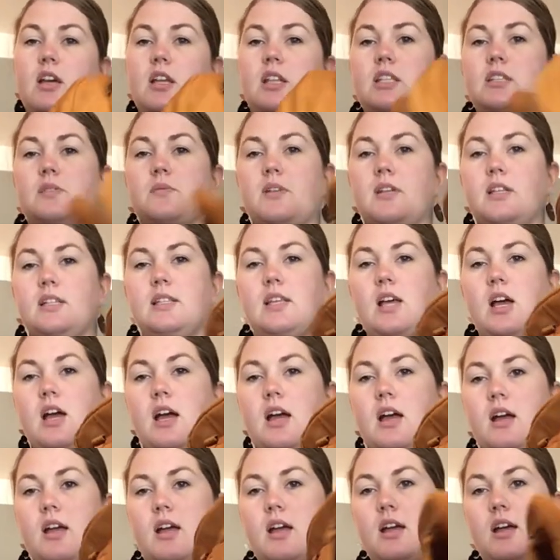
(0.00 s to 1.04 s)
This one is
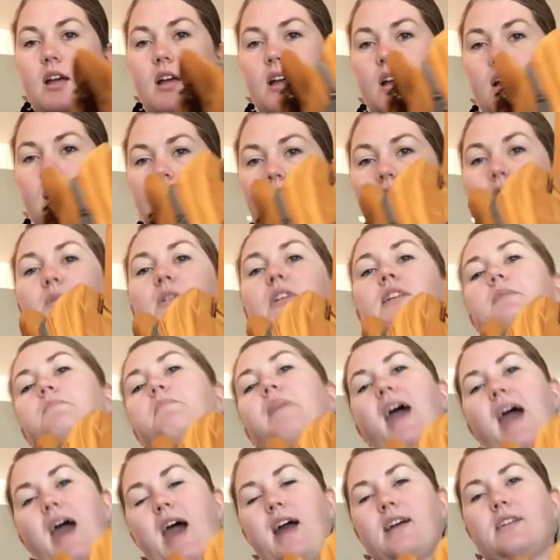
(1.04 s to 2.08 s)
this one is
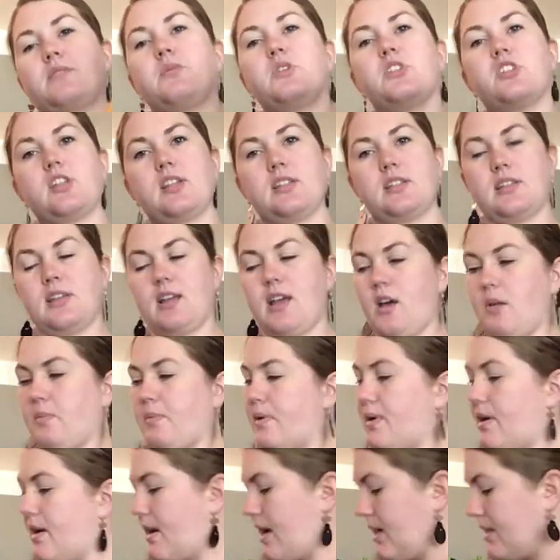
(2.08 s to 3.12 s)
packed, which doesn't help.
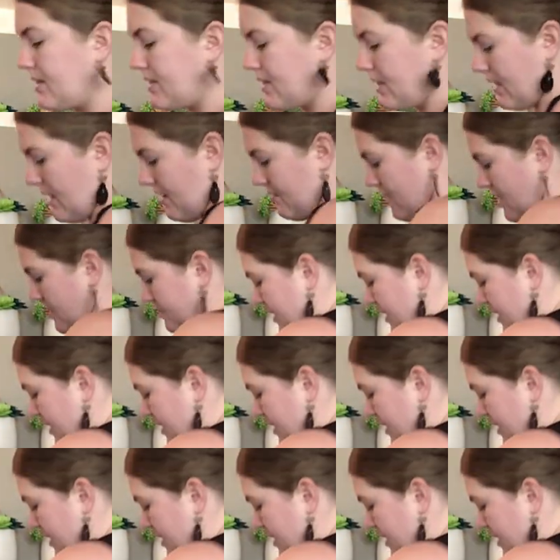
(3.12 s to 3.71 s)
I still have all